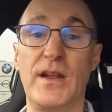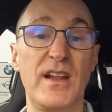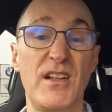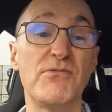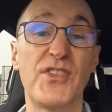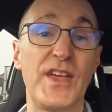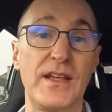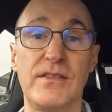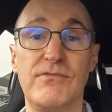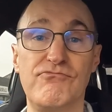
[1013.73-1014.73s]
and I don't
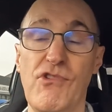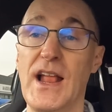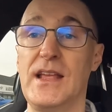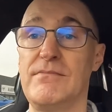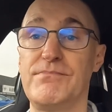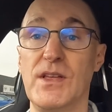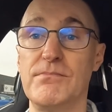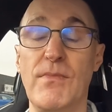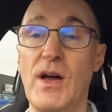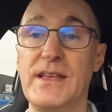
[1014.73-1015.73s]
think really
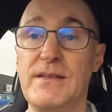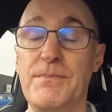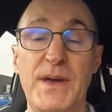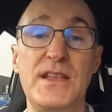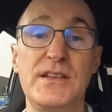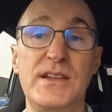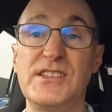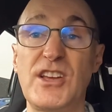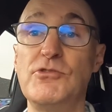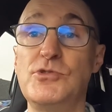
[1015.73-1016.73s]
that my opinion
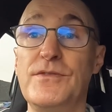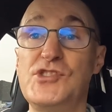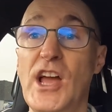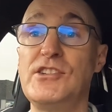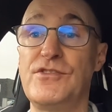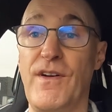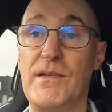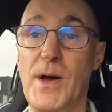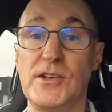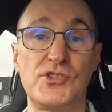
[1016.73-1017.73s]
is going to have changed
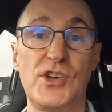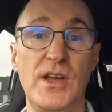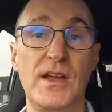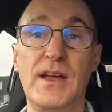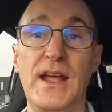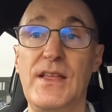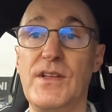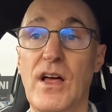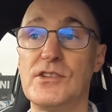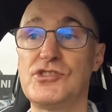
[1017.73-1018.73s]
very much in
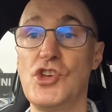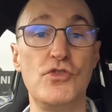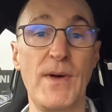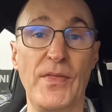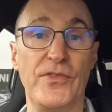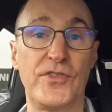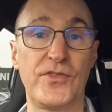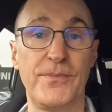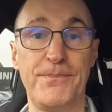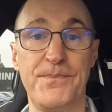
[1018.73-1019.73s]
the last 2 months.